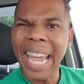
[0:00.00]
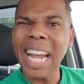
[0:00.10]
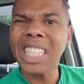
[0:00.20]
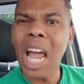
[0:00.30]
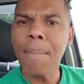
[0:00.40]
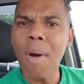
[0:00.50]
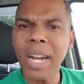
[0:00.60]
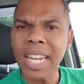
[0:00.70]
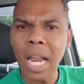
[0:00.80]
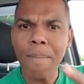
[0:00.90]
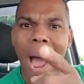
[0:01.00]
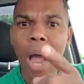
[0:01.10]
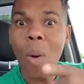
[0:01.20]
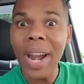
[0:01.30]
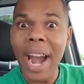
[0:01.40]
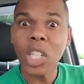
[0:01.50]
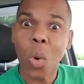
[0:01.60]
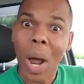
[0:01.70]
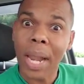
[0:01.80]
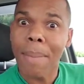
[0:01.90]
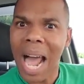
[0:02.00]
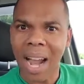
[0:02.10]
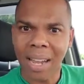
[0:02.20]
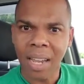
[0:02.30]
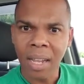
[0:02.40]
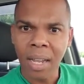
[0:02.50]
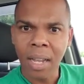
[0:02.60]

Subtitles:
Haitian money did buy 1 or 2 of the block.